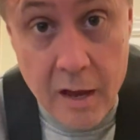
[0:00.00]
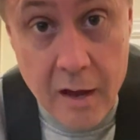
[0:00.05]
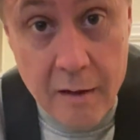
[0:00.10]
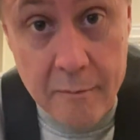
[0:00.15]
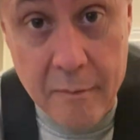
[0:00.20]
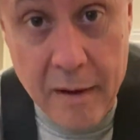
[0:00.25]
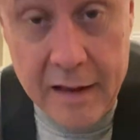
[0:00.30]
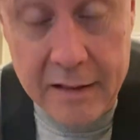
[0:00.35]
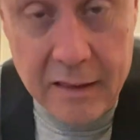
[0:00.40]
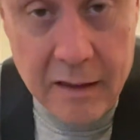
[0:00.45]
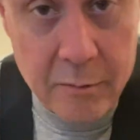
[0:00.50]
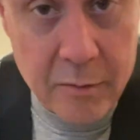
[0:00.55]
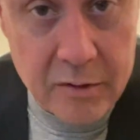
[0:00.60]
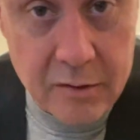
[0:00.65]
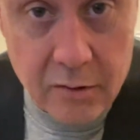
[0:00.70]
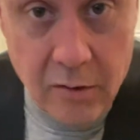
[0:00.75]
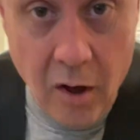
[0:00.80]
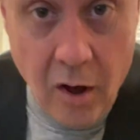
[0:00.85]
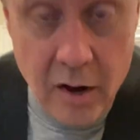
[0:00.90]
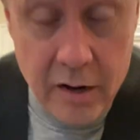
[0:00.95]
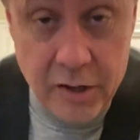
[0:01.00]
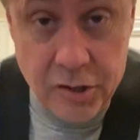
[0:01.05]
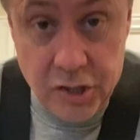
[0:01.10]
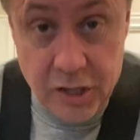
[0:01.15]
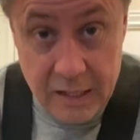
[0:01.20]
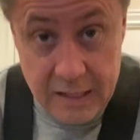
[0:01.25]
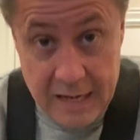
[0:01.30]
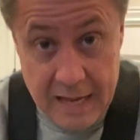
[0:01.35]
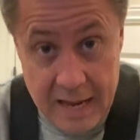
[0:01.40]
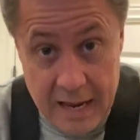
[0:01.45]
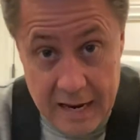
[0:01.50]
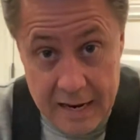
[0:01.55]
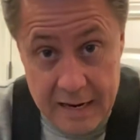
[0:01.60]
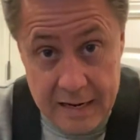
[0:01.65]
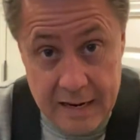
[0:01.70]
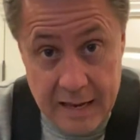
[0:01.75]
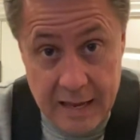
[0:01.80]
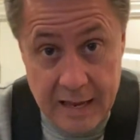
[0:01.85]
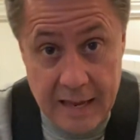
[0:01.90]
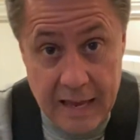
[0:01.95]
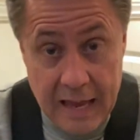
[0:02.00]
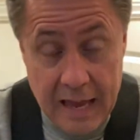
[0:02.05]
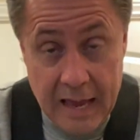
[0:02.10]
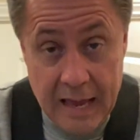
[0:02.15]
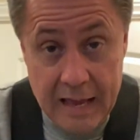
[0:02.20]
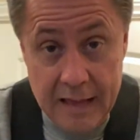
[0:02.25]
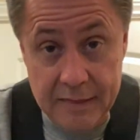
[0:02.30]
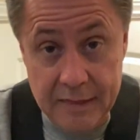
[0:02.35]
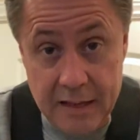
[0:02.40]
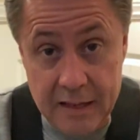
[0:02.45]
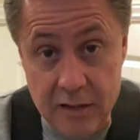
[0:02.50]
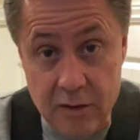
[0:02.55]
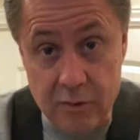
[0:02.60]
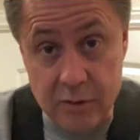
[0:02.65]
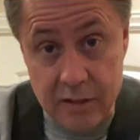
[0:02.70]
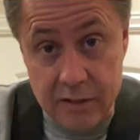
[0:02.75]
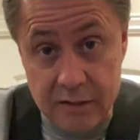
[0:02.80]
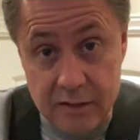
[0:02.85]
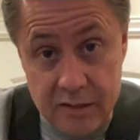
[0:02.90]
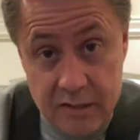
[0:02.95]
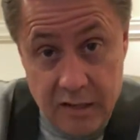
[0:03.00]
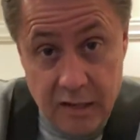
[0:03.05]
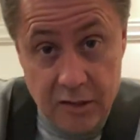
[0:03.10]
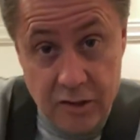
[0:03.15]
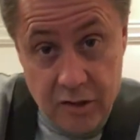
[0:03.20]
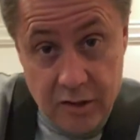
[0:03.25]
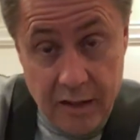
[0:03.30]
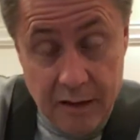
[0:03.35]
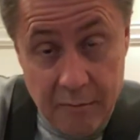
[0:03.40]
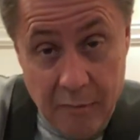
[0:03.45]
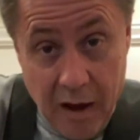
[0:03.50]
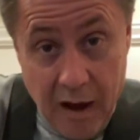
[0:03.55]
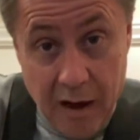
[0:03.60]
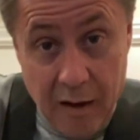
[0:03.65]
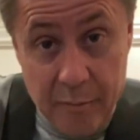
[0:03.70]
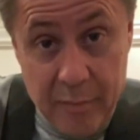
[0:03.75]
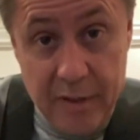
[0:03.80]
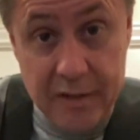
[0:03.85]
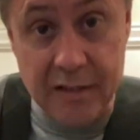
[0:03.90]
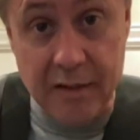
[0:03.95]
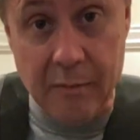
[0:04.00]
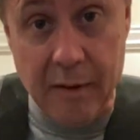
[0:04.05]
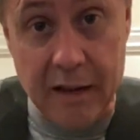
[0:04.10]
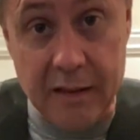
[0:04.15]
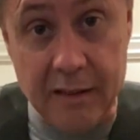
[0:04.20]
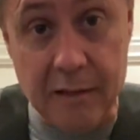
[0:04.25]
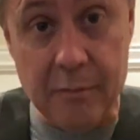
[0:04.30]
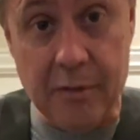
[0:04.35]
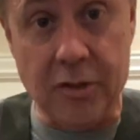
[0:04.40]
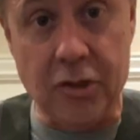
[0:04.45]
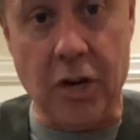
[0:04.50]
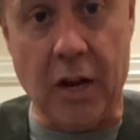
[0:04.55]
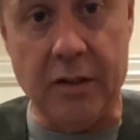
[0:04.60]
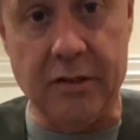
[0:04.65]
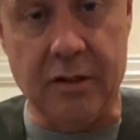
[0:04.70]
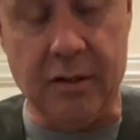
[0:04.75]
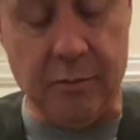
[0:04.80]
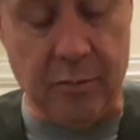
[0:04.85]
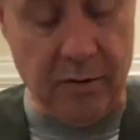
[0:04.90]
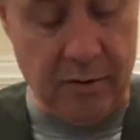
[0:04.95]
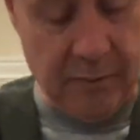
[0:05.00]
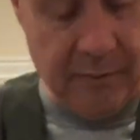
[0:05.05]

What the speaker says: make them as long as you need, then you can cinch them up to make them adjustable.